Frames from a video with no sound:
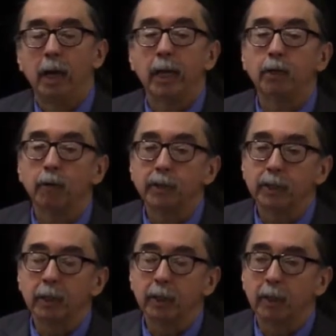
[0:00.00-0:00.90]

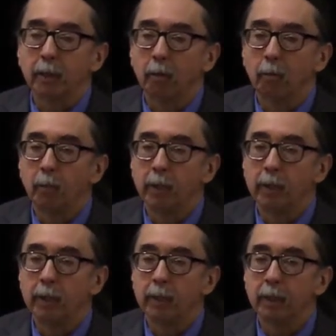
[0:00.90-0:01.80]
Interestingly,
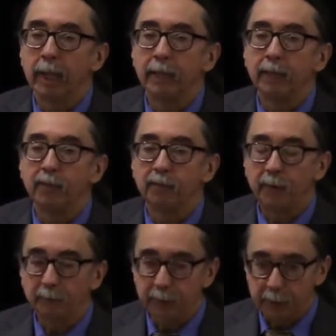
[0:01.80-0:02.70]
when
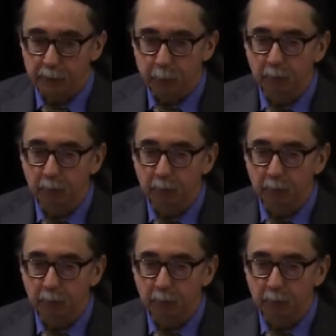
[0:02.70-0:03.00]
1950s,